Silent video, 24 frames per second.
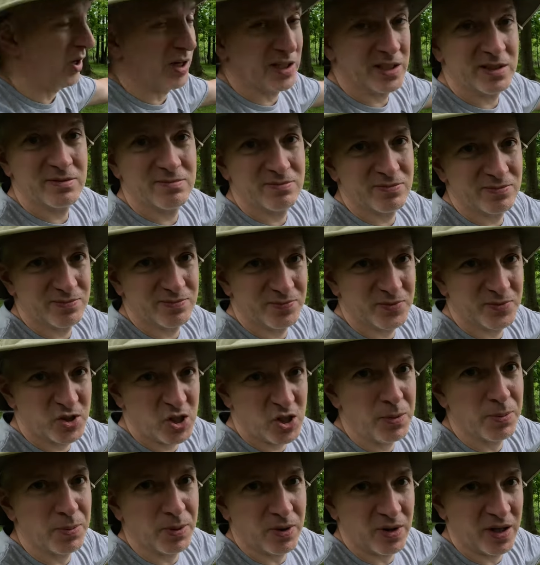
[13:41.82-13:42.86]
not
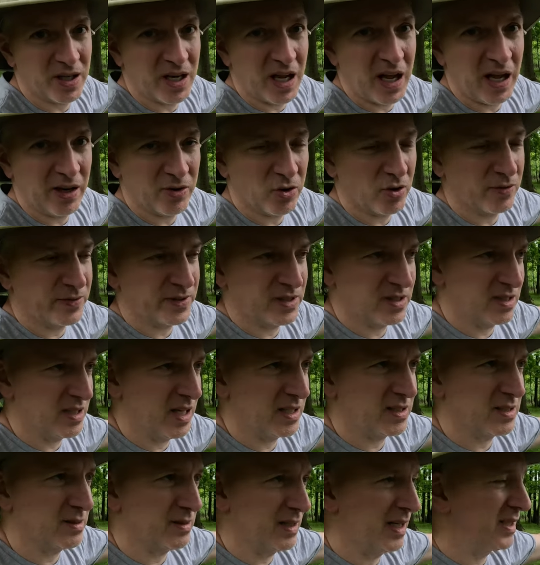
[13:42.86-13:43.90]
cheaper than that, obviously.
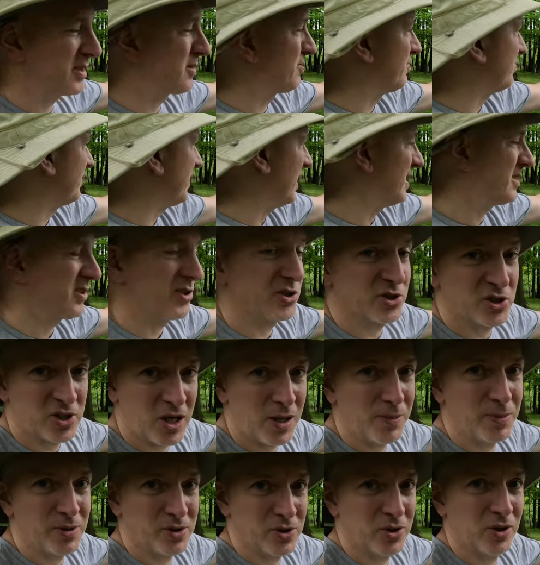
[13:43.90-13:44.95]
That's that's that's as
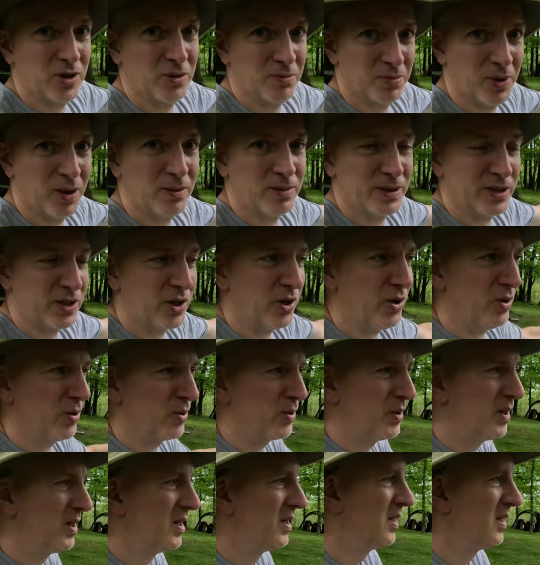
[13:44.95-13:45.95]
cheap as you can probably go.